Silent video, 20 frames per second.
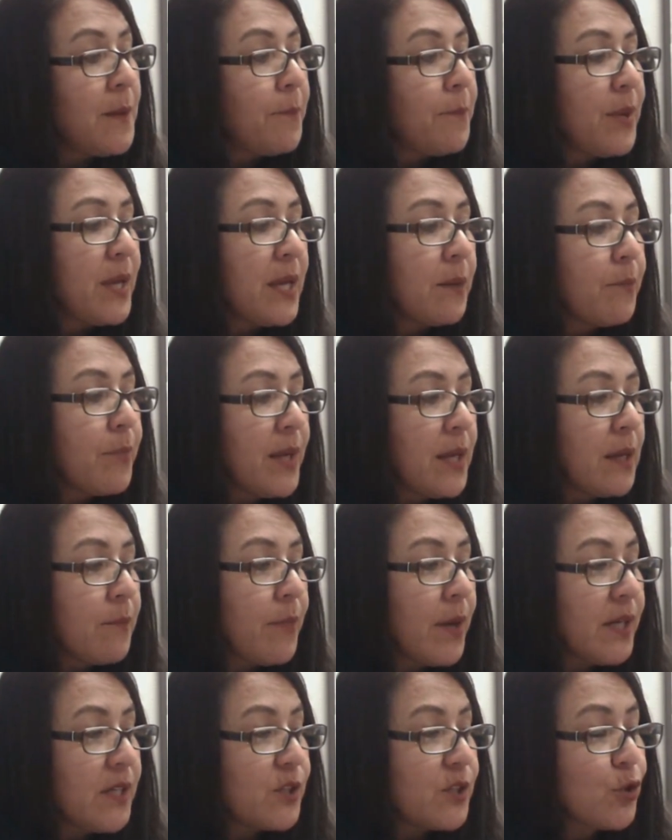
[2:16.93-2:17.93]
Being bitten
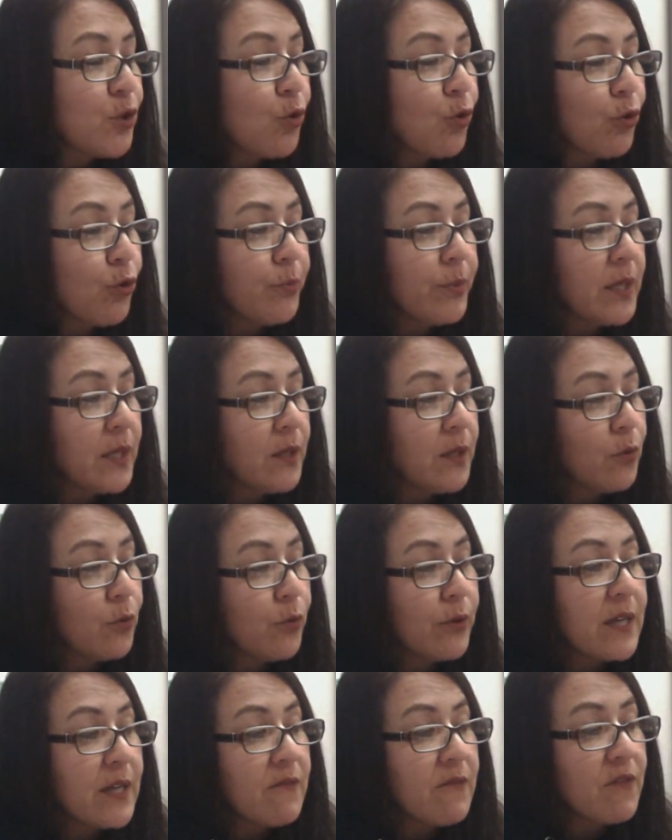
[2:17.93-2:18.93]
by a scorpion
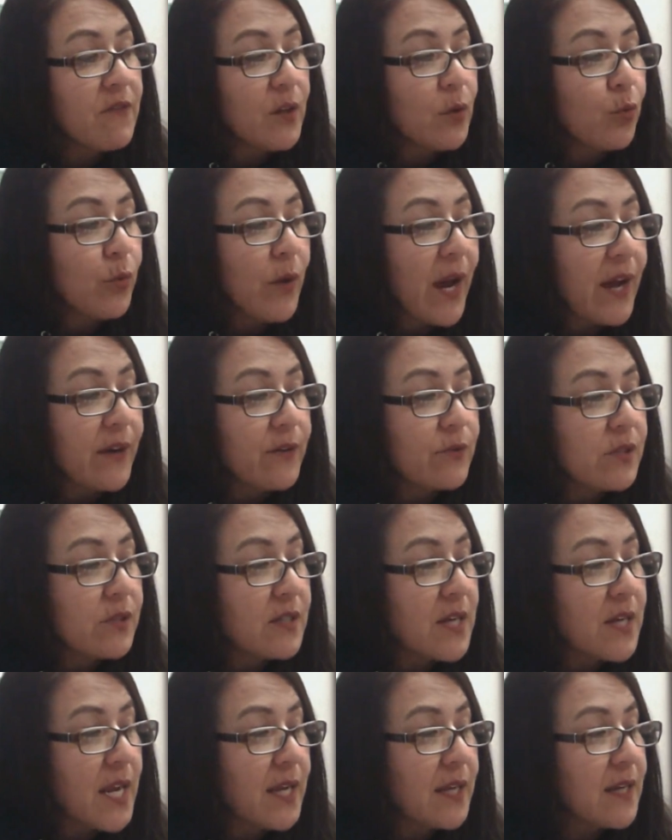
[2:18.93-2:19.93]
or even a
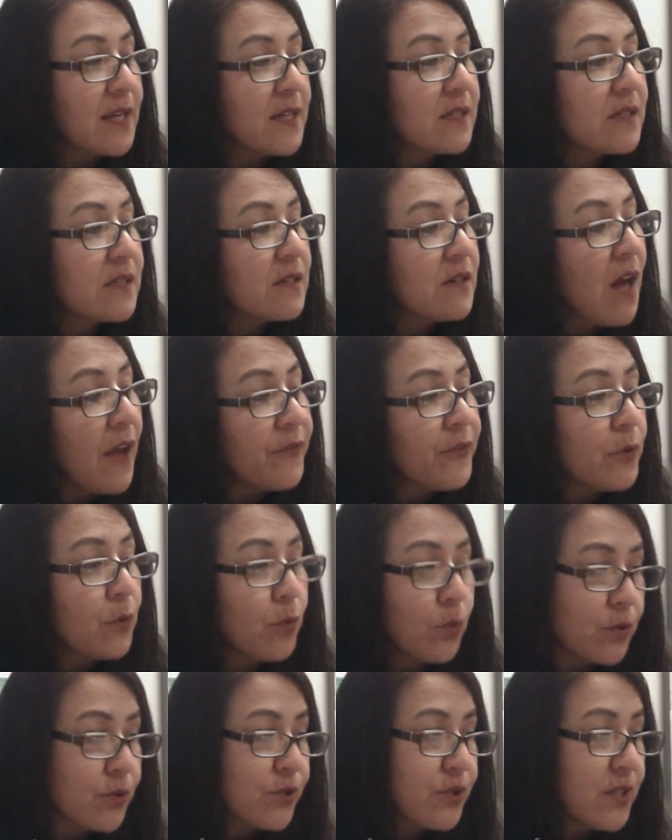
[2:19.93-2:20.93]
rattlesnake is not the
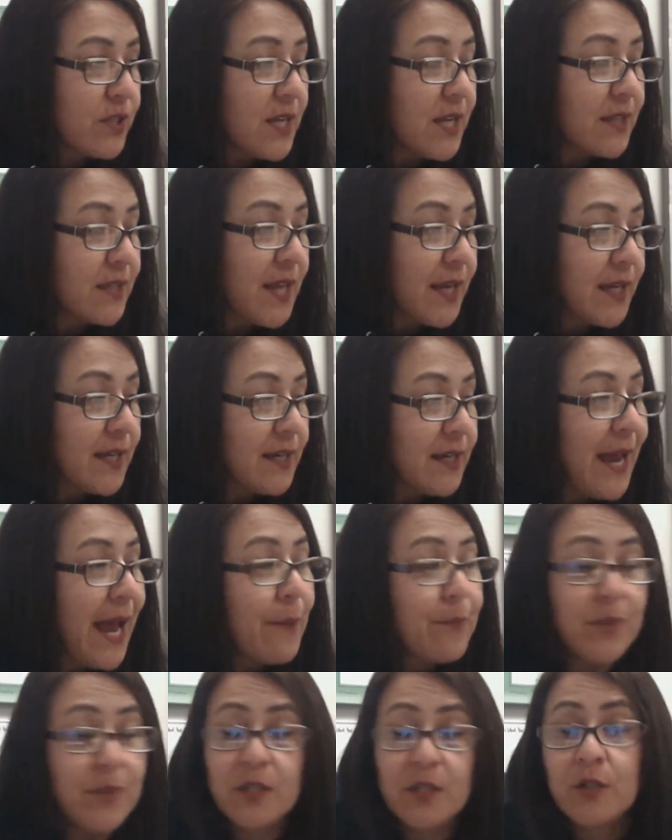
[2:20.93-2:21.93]
worst thing that can
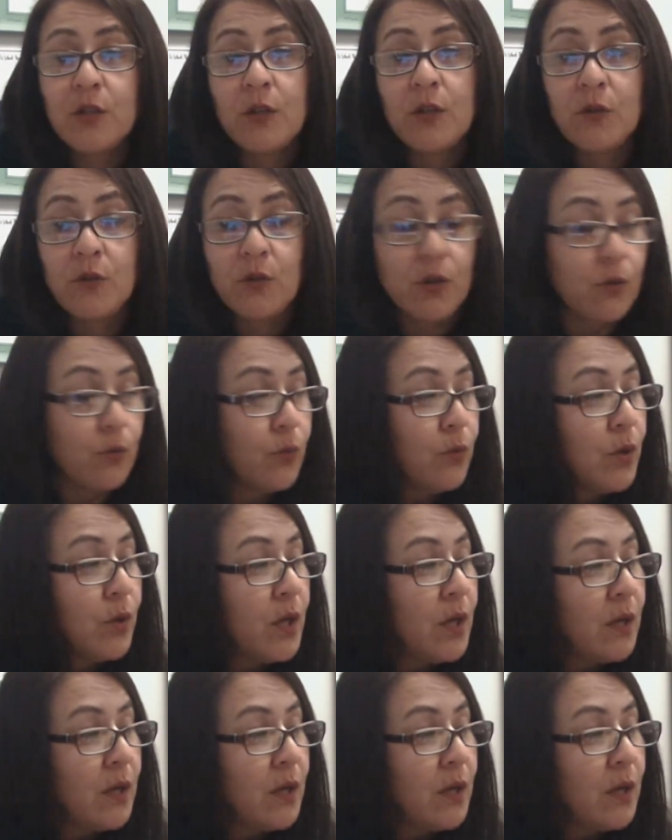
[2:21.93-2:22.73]
happen to you.